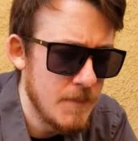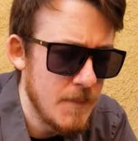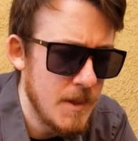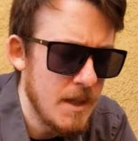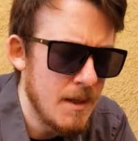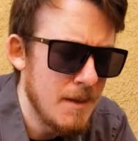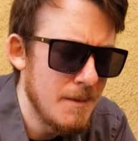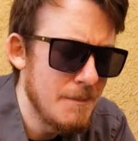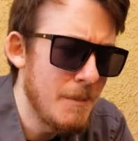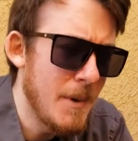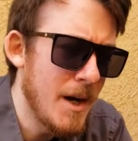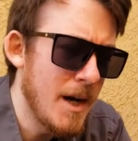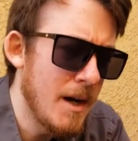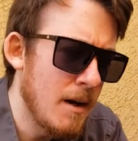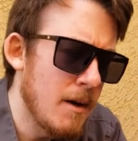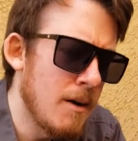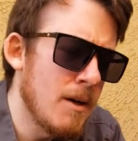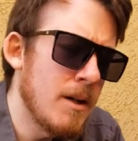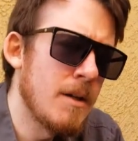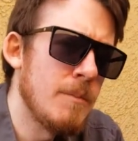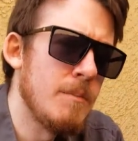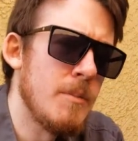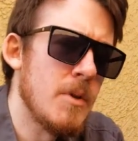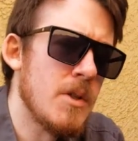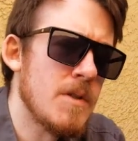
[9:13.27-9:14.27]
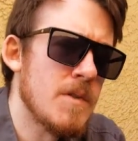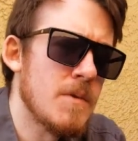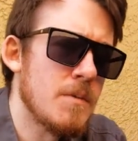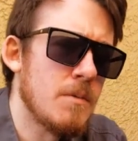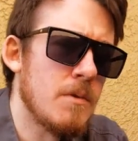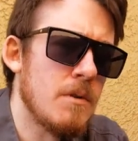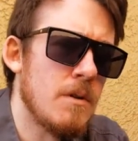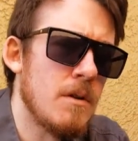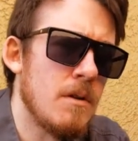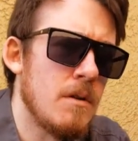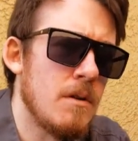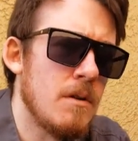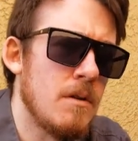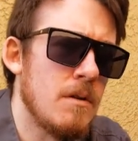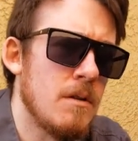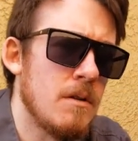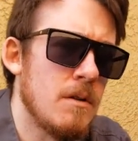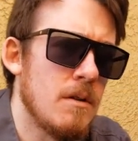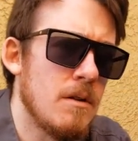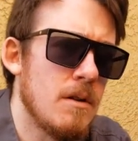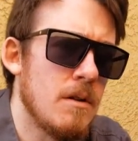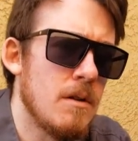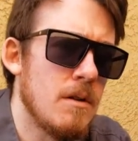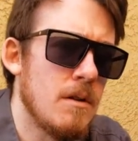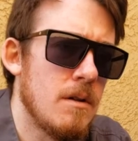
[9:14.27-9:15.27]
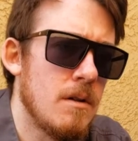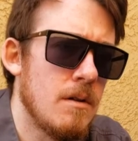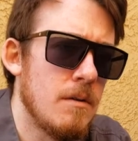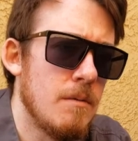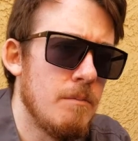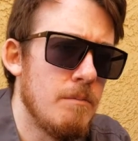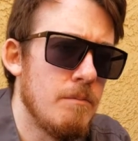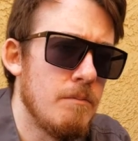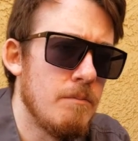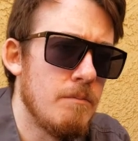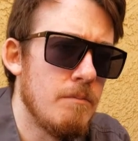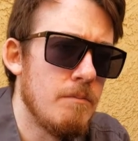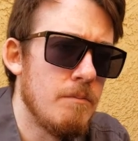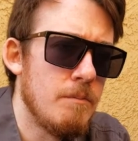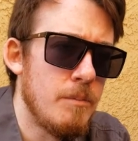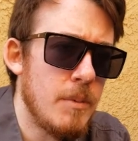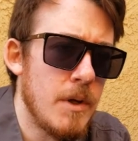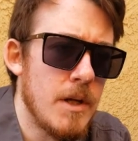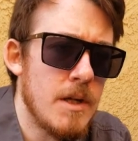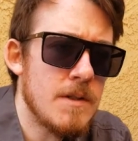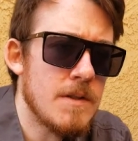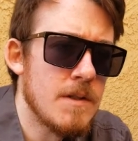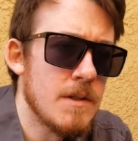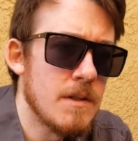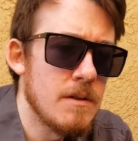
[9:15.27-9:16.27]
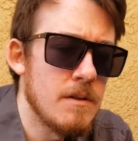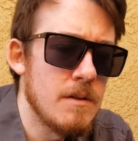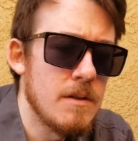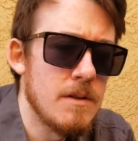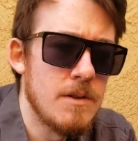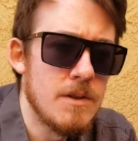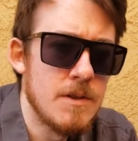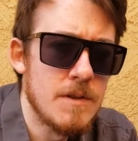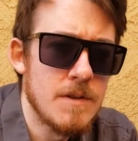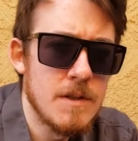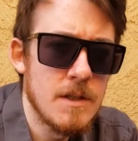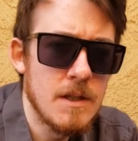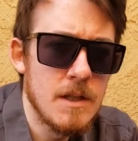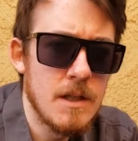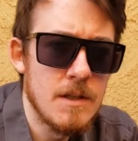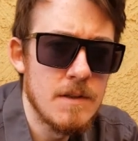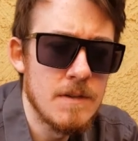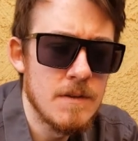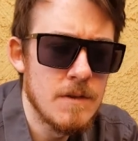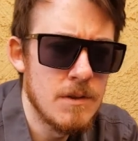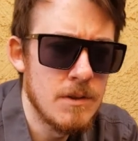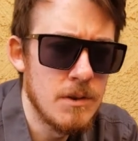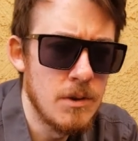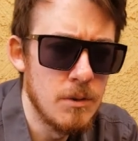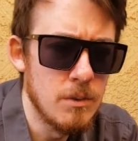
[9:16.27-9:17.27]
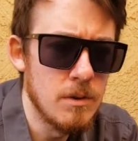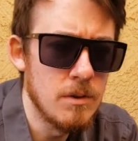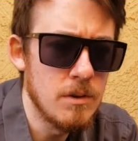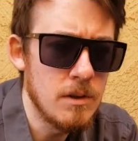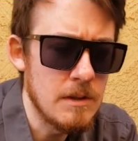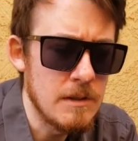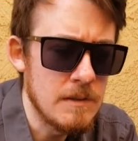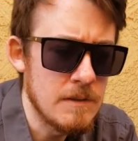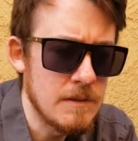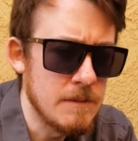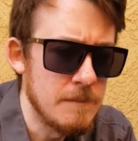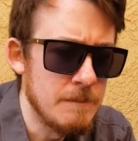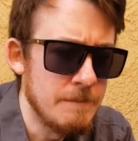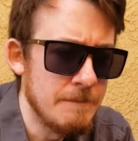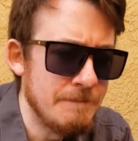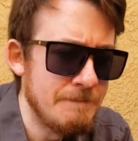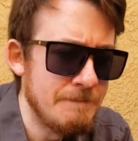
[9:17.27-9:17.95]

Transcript: And my arguments were basically just against dualism.